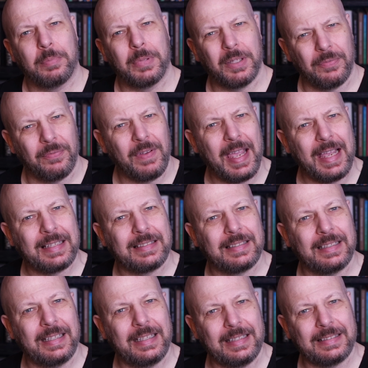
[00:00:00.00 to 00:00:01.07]
But the
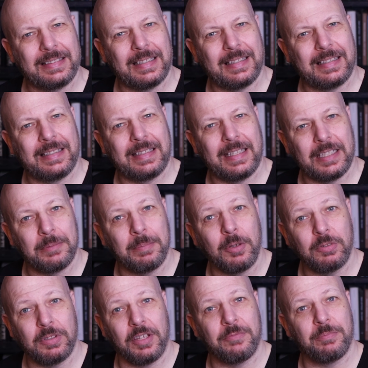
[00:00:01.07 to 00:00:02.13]
fact is that this
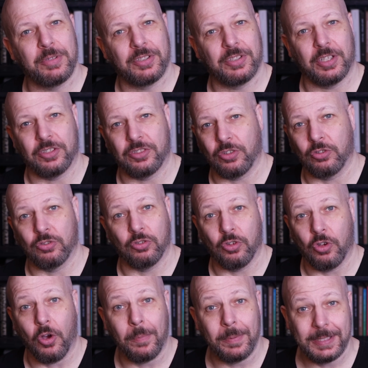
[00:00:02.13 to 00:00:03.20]
motif persists on
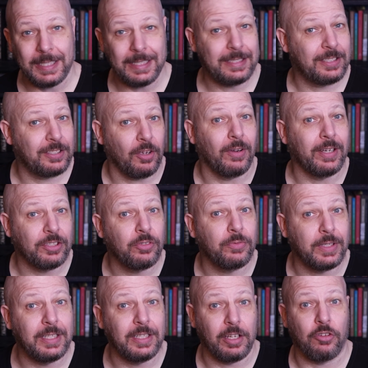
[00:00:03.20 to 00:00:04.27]
opposite sides
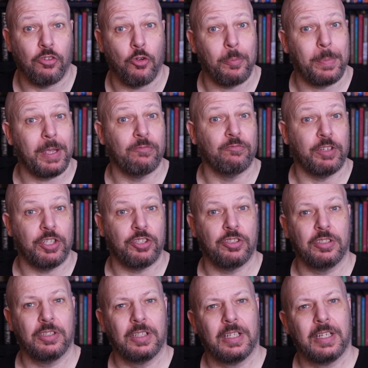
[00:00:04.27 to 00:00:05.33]
of the Indo-European
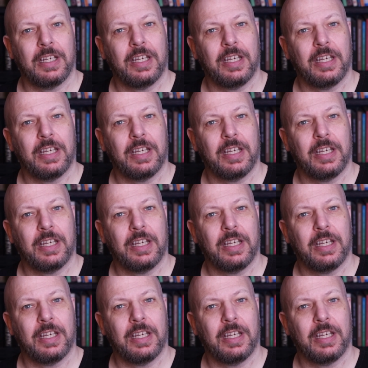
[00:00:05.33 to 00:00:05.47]
region,